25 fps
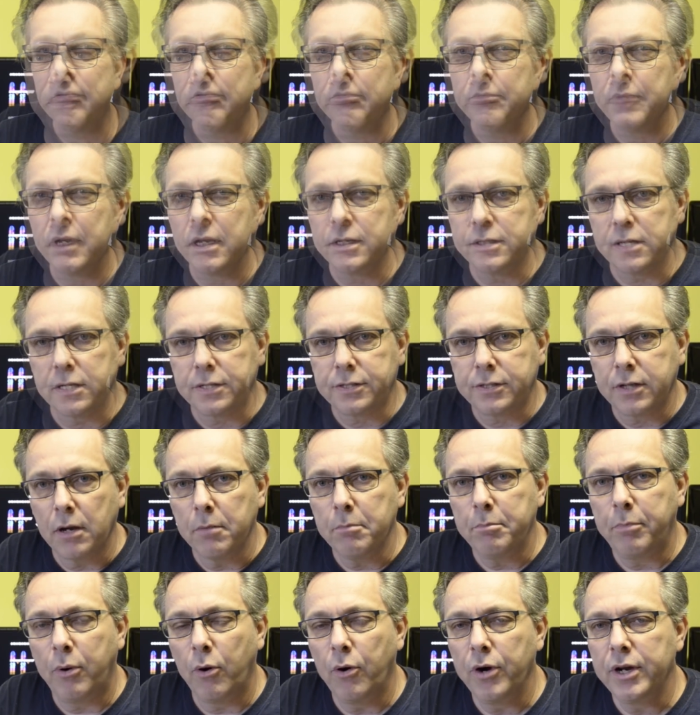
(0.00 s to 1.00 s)
because at
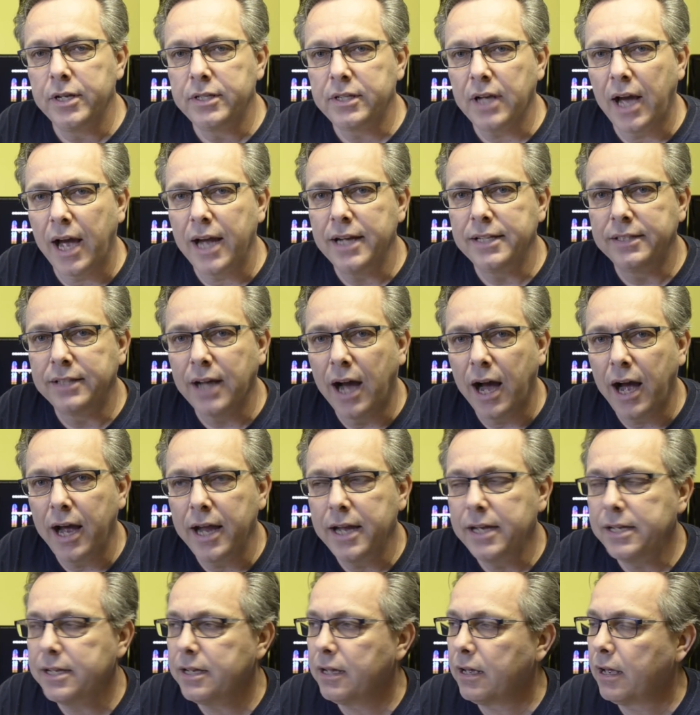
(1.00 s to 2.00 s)
some point I
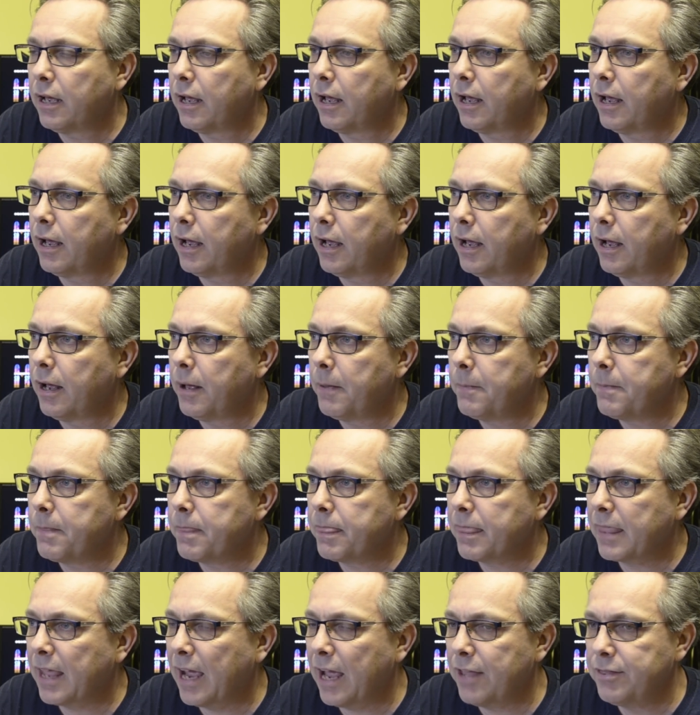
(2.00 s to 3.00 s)
died.
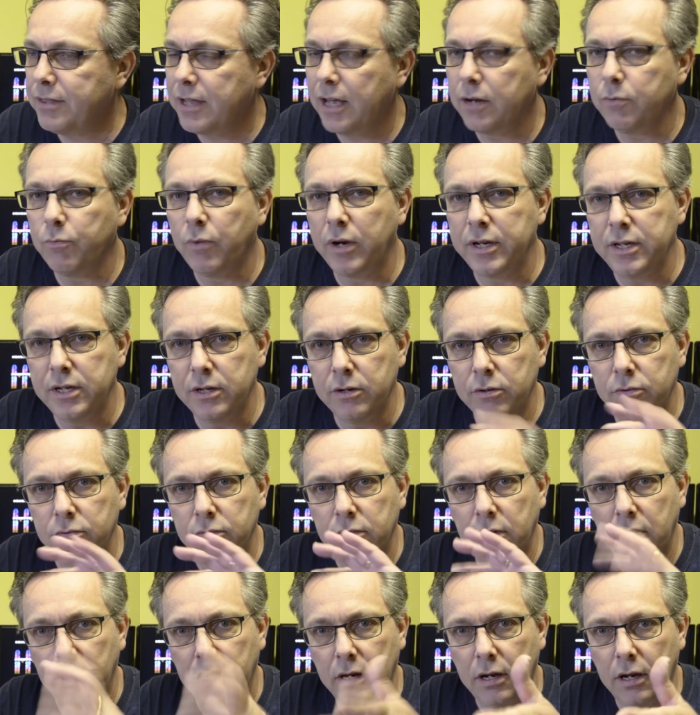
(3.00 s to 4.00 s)
And then when you